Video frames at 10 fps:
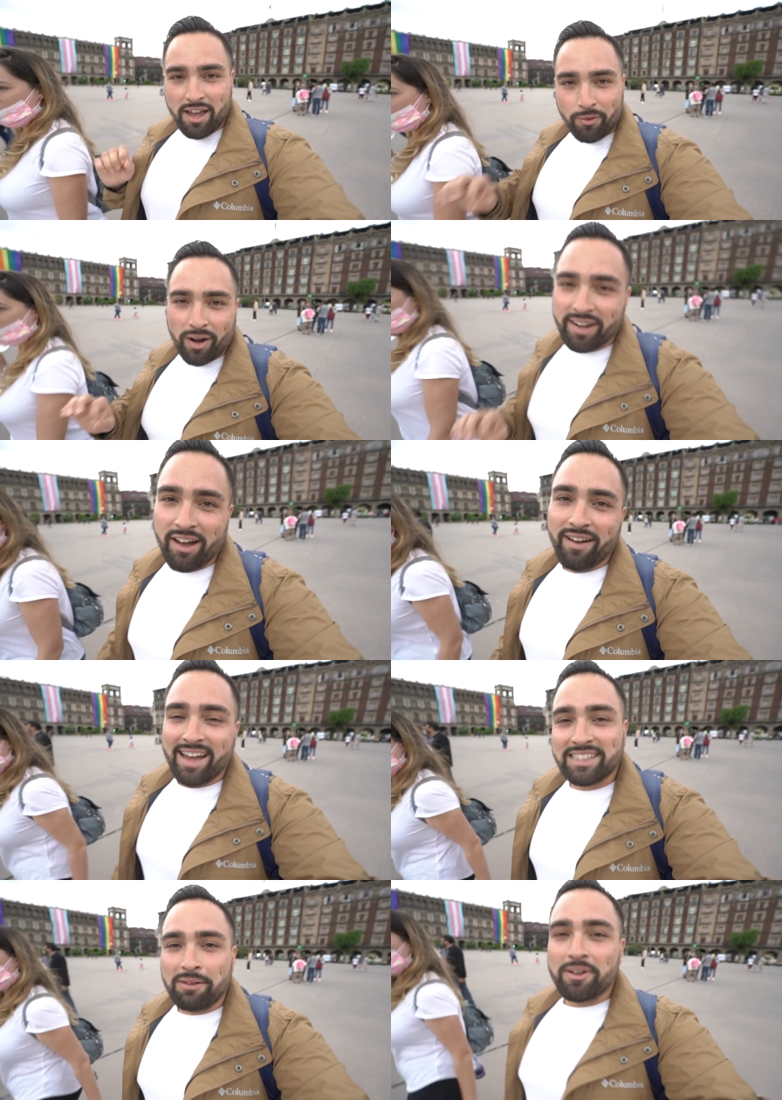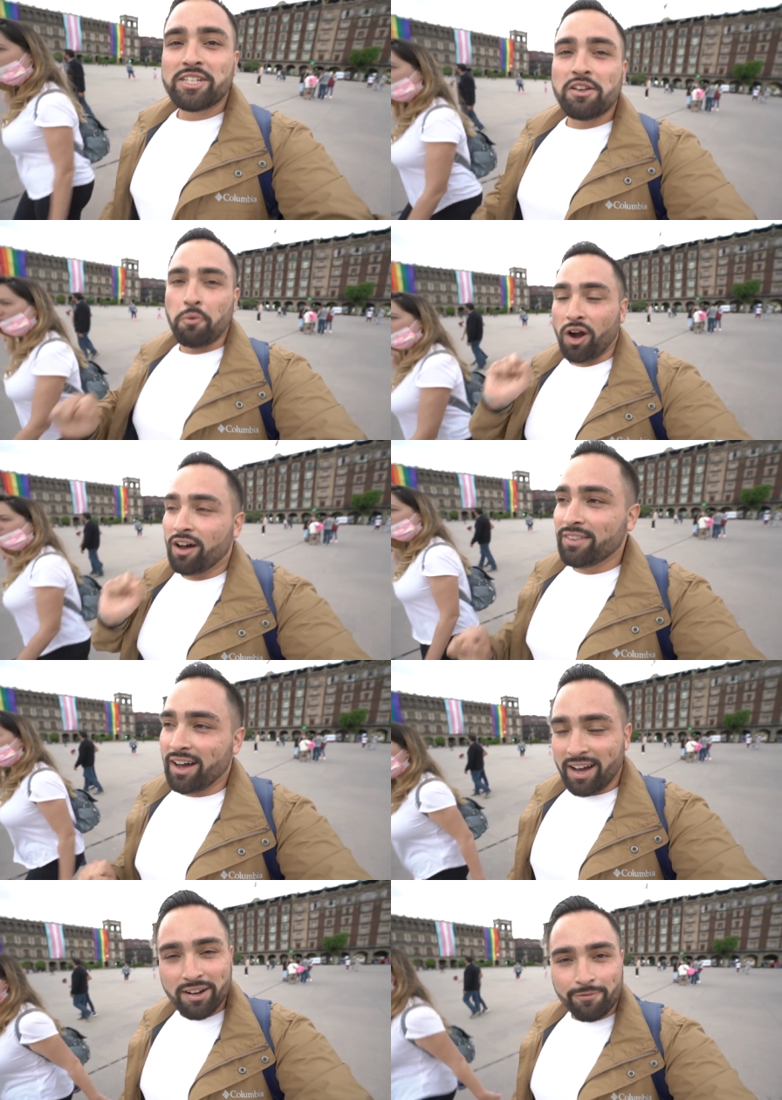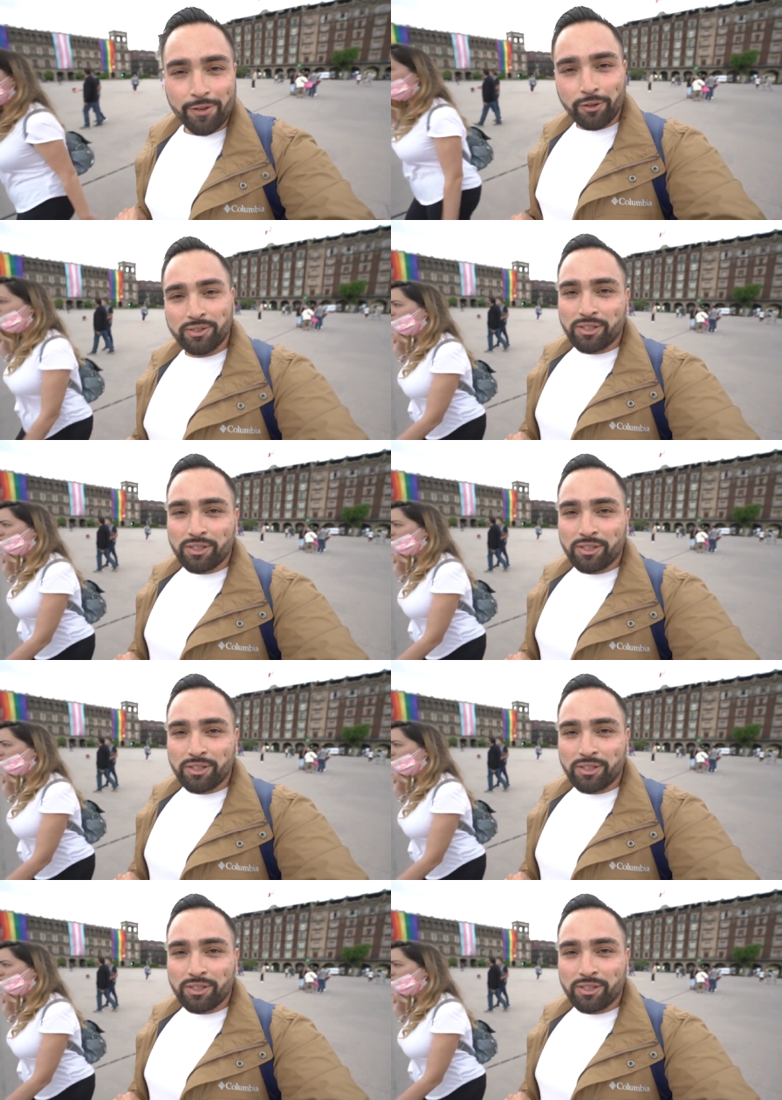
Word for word: And right now, as I mentioned, we're on the hunt for those